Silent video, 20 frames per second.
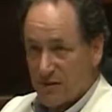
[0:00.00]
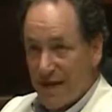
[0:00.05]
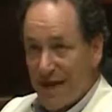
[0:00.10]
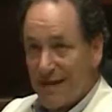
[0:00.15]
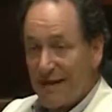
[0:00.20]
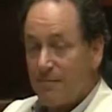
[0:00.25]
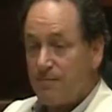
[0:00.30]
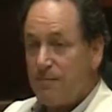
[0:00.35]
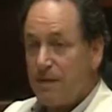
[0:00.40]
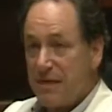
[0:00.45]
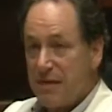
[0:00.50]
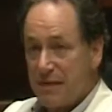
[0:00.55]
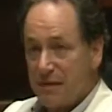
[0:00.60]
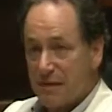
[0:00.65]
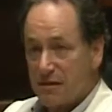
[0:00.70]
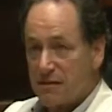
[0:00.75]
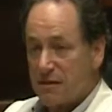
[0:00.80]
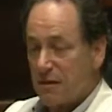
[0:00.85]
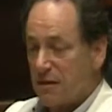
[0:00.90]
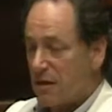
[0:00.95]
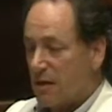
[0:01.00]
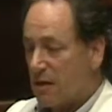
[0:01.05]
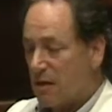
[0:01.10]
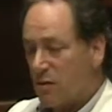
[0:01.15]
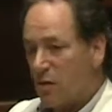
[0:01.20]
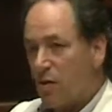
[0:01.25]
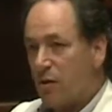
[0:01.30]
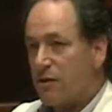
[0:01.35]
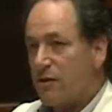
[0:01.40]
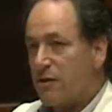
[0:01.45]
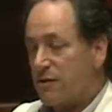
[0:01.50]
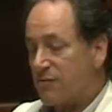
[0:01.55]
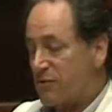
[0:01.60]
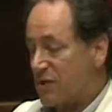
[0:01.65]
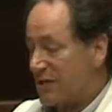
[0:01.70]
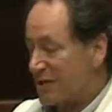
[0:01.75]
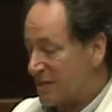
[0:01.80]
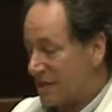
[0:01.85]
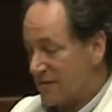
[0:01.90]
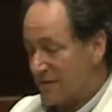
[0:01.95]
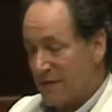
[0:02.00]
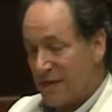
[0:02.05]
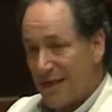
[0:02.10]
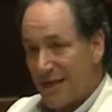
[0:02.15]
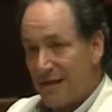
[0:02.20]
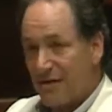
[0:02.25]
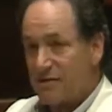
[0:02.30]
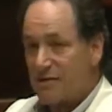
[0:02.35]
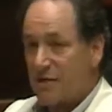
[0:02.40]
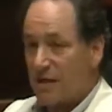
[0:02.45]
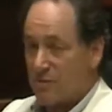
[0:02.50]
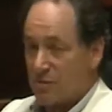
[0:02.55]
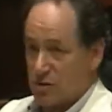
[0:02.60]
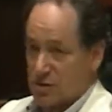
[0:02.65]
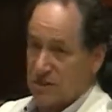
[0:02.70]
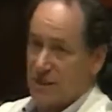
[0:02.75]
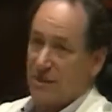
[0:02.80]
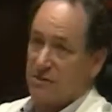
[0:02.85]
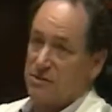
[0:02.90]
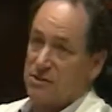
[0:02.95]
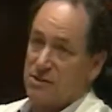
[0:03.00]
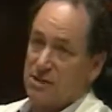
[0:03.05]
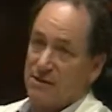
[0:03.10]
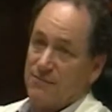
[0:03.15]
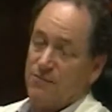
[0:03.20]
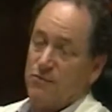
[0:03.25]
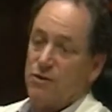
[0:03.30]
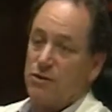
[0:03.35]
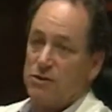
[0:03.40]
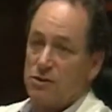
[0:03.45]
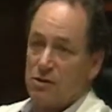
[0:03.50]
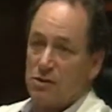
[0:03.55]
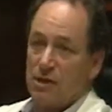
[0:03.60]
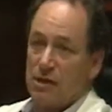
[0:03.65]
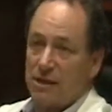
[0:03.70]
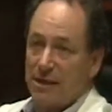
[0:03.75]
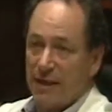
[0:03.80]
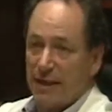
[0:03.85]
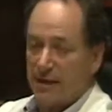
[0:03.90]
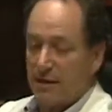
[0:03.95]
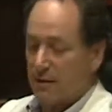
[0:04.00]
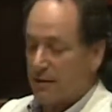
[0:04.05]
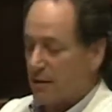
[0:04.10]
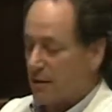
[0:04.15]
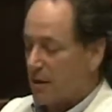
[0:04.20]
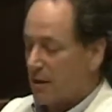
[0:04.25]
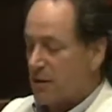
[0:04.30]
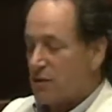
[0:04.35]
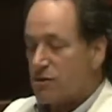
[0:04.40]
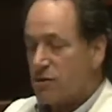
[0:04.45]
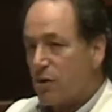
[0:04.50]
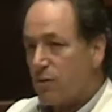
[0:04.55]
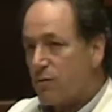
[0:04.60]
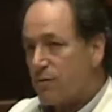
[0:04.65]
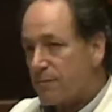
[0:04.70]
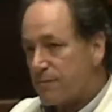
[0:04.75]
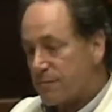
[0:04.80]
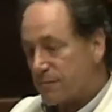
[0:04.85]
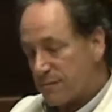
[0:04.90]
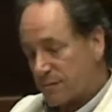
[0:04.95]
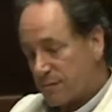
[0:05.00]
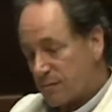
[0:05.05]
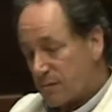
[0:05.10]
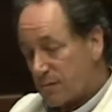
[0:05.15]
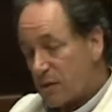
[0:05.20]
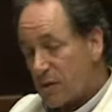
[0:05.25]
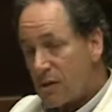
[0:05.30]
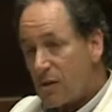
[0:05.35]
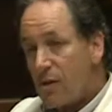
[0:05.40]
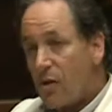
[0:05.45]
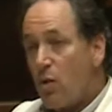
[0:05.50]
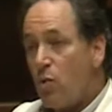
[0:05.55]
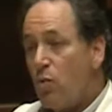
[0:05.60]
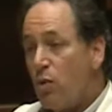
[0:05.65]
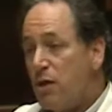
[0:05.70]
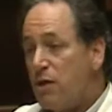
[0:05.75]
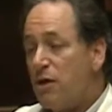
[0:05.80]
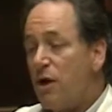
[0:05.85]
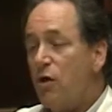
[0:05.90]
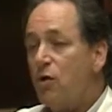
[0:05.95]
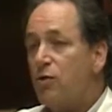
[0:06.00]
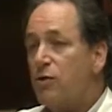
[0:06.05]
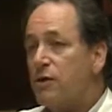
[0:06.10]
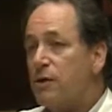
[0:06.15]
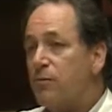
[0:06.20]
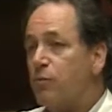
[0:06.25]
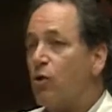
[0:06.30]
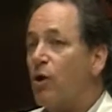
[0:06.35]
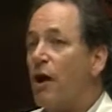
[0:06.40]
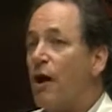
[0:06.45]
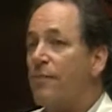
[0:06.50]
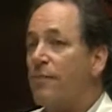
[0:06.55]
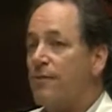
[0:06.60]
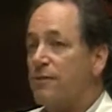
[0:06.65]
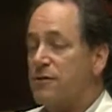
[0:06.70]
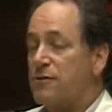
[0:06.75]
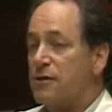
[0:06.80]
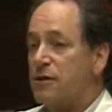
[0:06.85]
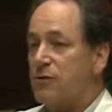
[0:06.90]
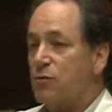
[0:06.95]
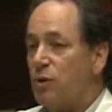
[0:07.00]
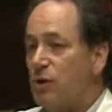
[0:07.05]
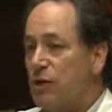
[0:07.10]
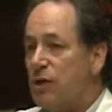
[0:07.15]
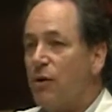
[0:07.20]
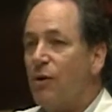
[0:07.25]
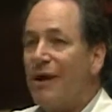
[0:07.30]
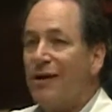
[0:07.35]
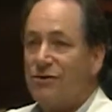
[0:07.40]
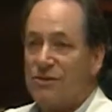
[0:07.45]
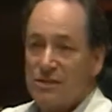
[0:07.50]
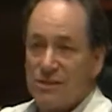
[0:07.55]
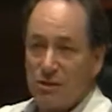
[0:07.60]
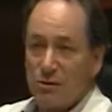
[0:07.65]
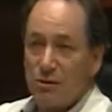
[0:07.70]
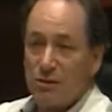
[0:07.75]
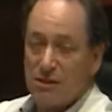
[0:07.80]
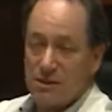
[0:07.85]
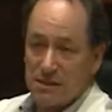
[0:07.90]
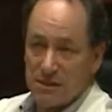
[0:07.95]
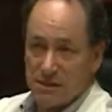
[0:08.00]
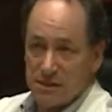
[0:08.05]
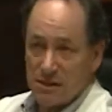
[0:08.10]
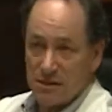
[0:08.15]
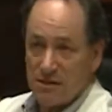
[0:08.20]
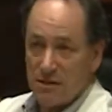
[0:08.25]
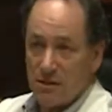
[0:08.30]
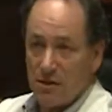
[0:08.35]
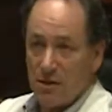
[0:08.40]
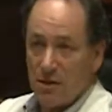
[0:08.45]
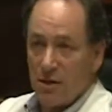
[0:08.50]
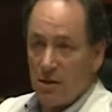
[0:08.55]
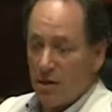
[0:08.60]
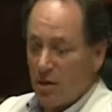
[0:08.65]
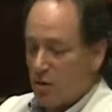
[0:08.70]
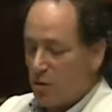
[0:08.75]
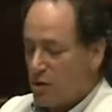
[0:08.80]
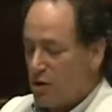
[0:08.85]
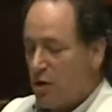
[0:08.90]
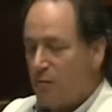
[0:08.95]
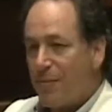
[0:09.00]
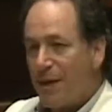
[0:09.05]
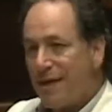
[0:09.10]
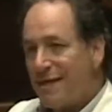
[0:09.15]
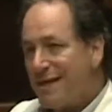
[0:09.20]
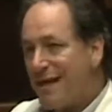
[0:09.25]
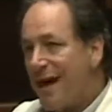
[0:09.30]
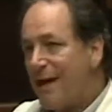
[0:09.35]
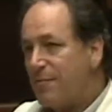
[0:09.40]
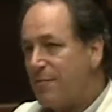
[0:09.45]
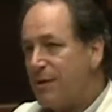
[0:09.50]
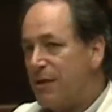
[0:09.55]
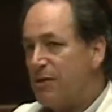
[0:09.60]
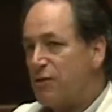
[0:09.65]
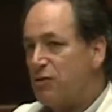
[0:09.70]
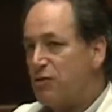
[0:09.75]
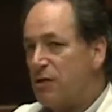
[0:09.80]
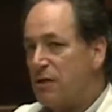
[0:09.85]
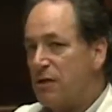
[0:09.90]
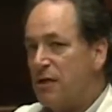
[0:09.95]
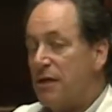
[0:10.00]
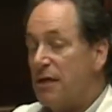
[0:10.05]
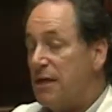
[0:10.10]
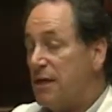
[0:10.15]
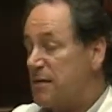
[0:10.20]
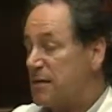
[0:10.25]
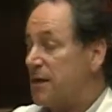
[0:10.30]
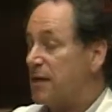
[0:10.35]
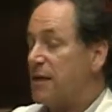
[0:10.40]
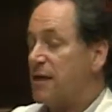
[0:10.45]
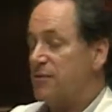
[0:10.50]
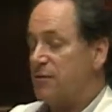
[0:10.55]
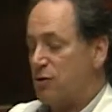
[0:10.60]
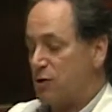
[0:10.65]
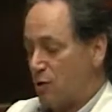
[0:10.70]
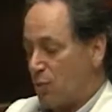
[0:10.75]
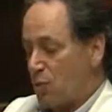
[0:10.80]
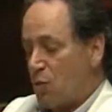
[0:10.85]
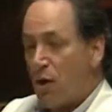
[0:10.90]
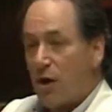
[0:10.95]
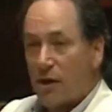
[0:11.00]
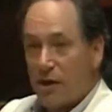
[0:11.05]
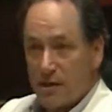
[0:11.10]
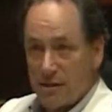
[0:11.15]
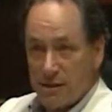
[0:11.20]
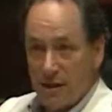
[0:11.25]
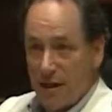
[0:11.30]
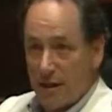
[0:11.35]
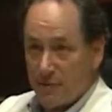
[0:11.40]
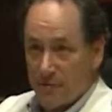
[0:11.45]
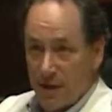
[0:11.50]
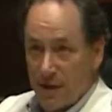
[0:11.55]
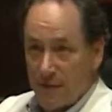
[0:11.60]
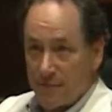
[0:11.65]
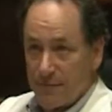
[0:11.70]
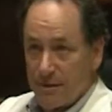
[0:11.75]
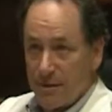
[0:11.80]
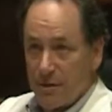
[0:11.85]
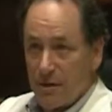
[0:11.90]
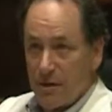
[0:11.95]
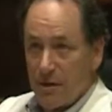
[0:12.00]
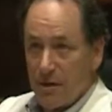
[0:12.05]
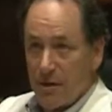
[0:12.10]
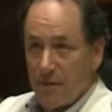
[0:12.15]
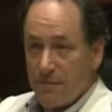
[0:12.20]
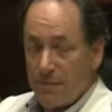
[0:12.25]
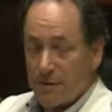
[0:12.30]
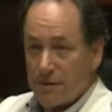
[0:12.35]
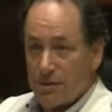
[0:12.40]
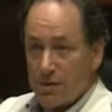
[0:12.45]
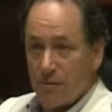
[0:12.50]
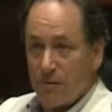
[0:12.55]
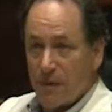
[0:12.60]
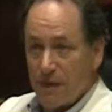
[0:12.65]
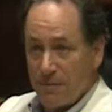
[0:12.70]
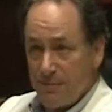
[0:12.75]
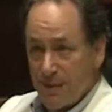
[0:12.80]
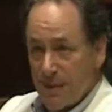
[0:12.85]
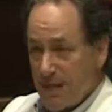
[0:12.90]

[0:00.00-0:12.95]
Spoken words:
of diabetes, and all the different things. Even Alzheimer's now Stanford is looking at. So we know the problems. We know how serious this is. We know by not being treated, it's like you're a walking time bomb. But so many